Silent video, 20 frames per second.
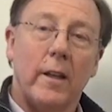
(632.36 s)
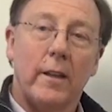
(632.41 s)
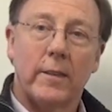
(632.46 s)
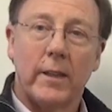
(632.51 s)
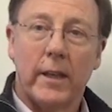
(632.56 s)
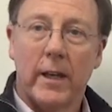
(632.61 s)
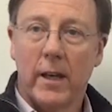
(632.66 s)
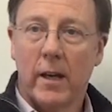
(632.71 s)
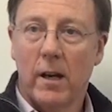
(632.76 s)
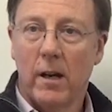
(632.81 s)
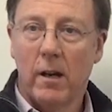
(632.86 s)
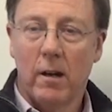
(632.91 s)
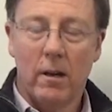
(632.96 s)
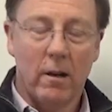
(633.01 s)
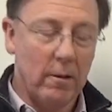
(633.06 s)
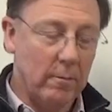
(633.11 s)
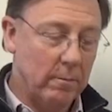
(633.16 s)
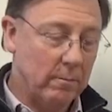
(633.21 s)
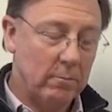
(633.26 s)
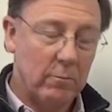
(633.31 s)
They
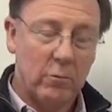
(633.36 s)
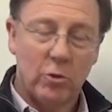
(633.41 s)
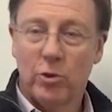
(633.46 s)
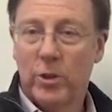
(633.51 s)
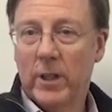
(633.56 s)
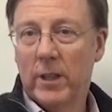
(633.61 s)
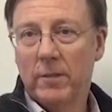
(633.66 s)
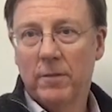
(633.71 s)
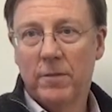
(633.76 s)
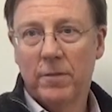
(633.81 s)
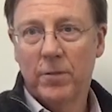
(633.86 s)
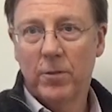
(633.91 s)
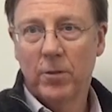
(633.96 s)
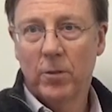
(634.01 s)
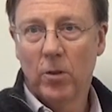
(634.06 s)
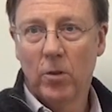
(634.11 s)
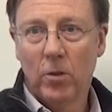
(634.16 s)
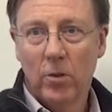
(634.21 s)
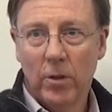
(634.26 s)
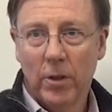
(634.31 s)
are drilling
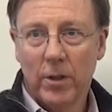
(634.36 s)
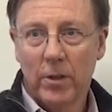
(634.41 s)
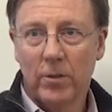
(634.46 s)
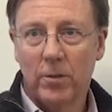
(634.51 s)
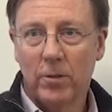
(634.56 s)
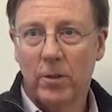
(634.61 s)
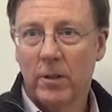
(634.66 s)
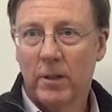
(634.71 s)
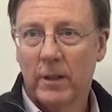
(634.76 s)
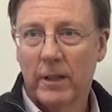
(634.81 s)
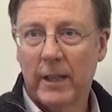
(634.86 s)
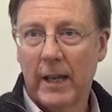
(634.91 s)
for oil,